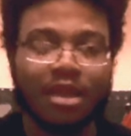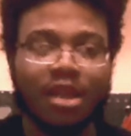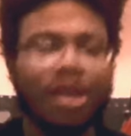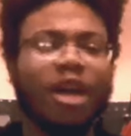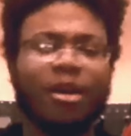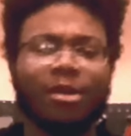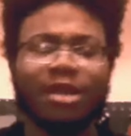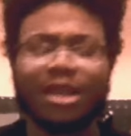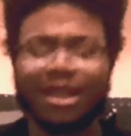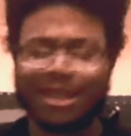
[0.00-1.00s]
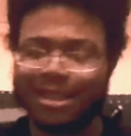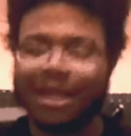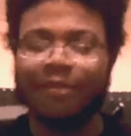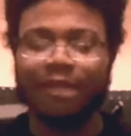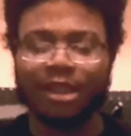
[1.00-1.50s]
no, that's
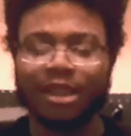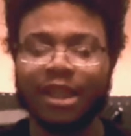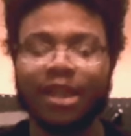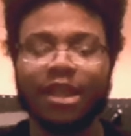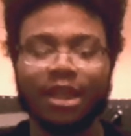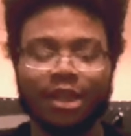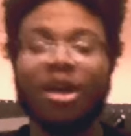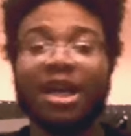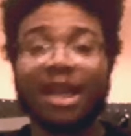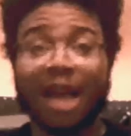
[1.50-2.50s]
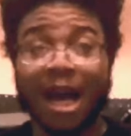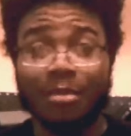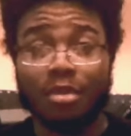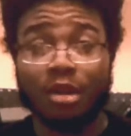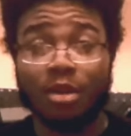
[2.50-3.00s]
not really, you want
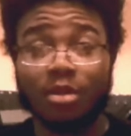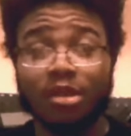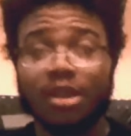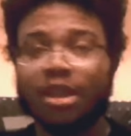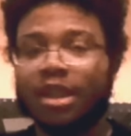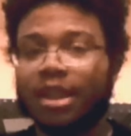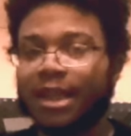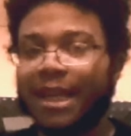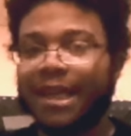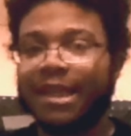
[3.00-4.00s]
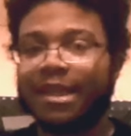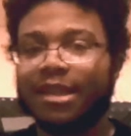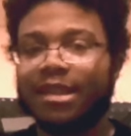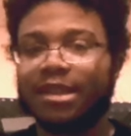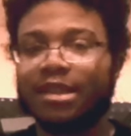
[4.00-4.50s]
iPro. Like,
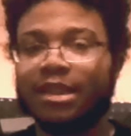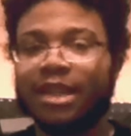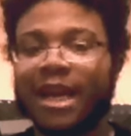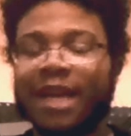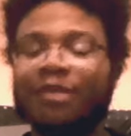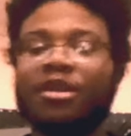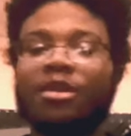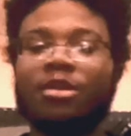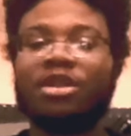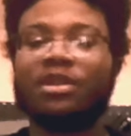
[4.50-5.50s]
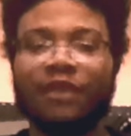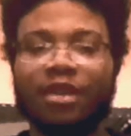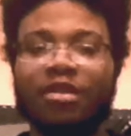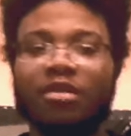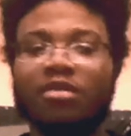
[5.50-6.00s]
yeah, you could go to a
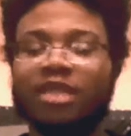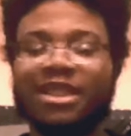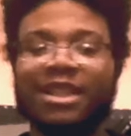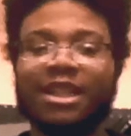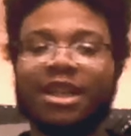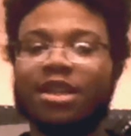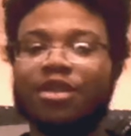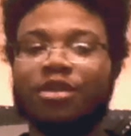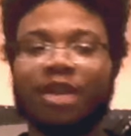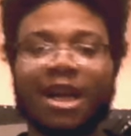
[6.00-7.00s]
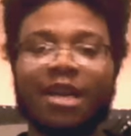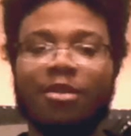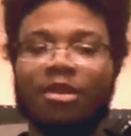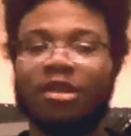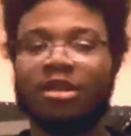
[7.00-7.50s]
field, rent a gun, try
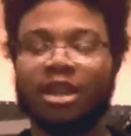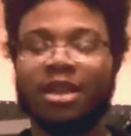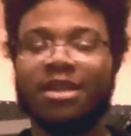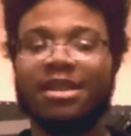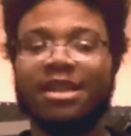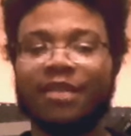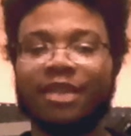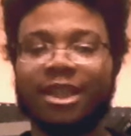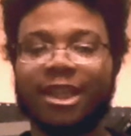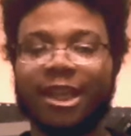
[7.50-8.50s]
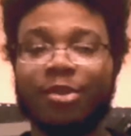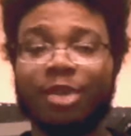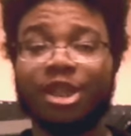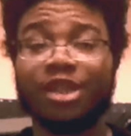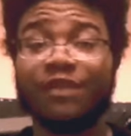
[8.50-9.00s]
out all the guns and everything,
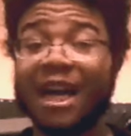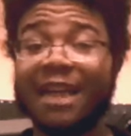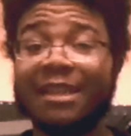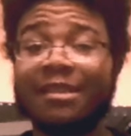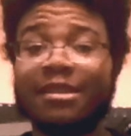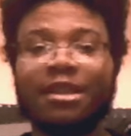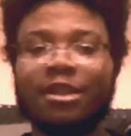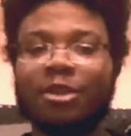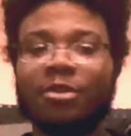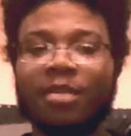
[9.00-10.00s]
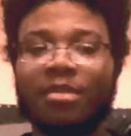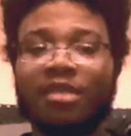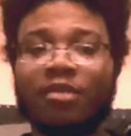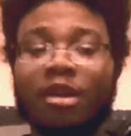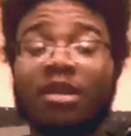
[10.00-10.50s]
which is fine. Don't get me
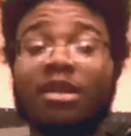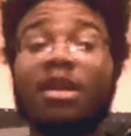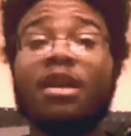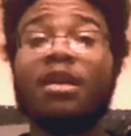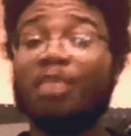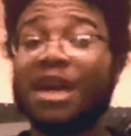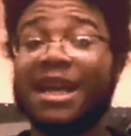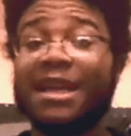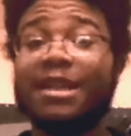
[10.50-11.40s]
wrong. But